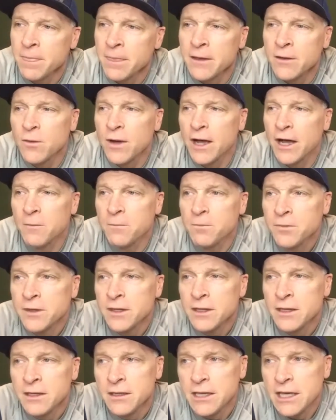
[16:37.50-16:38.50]
Well,
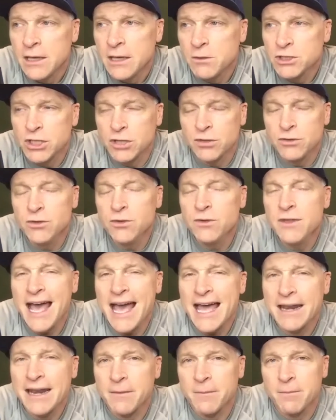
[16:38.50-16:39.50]
it was through
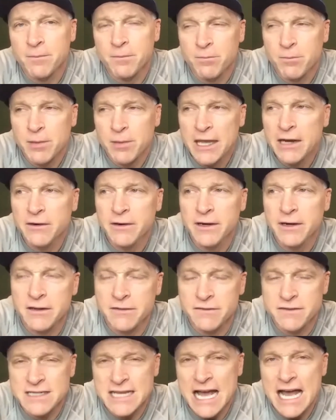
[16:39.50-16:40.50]
that period
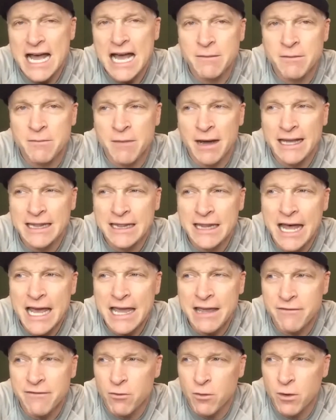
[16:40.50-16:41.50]
of time in my
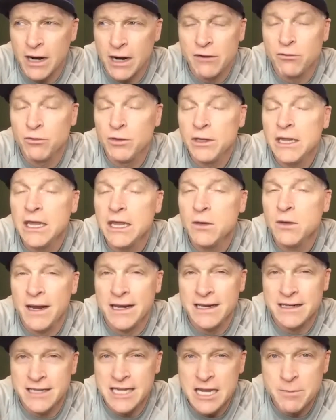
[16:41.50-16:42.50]
life where I really
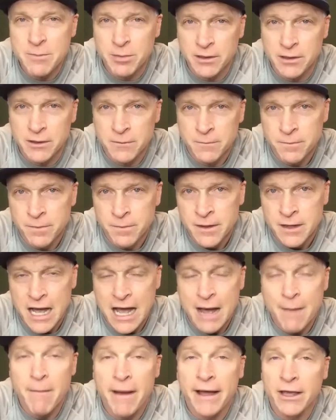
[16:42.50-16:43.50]
went deeper
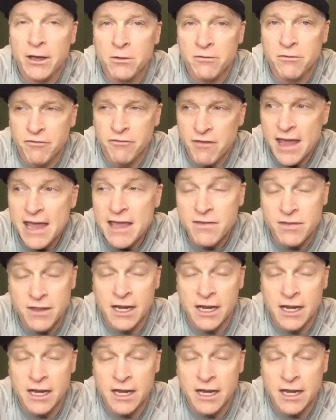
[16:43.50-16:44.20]
on my own faith.